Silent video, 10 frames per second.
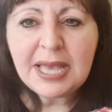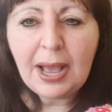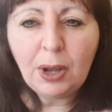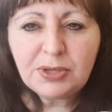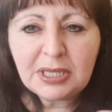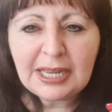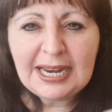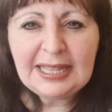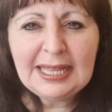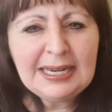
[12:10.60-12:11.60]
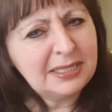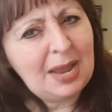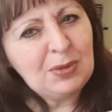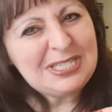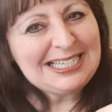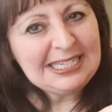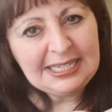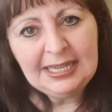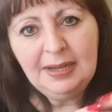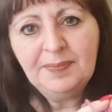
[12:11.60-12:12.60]
helped the lady. Lady's name was
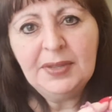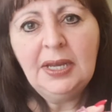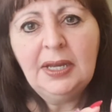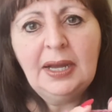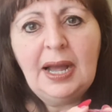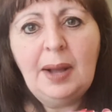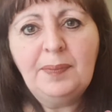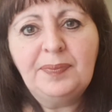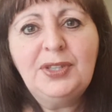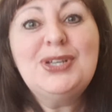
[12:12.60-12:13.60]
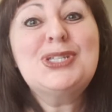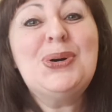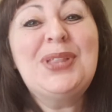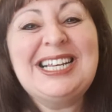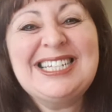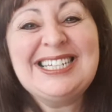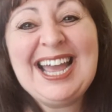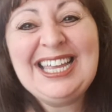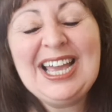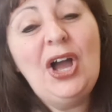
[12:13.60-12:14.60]
Kiki. You saw that
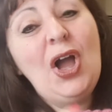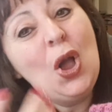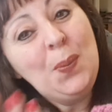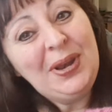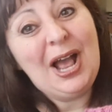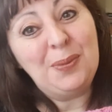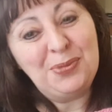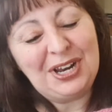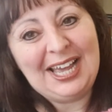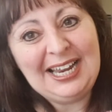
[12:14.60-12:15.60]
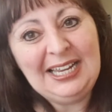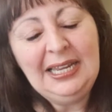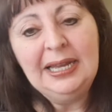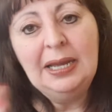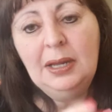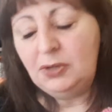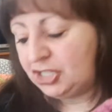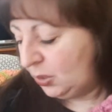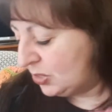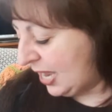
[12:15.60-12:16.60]
today. Yeah, I hope it helped the lady.
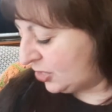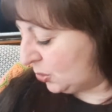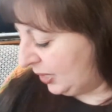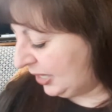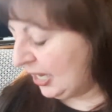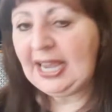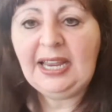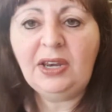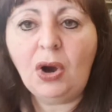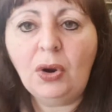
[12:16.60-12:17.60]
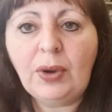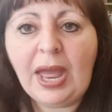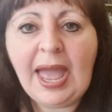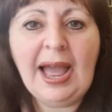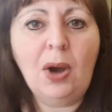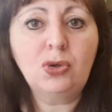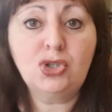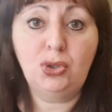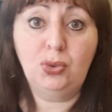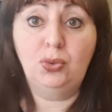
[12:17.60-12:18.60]
She was actually keen on how
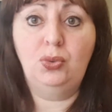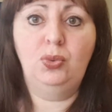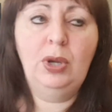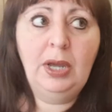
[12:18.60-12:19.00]
to